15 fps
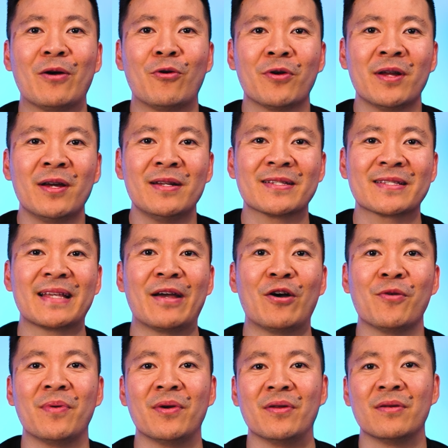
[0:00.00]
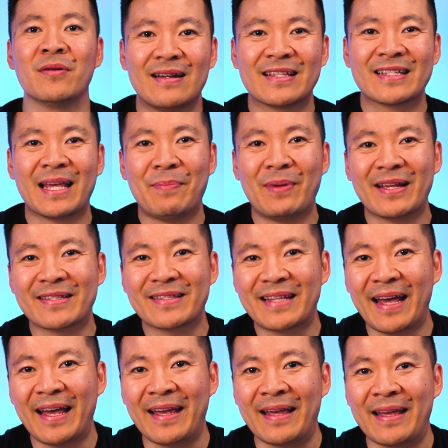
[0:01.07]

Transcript: order to stay open. Let's keep it as day,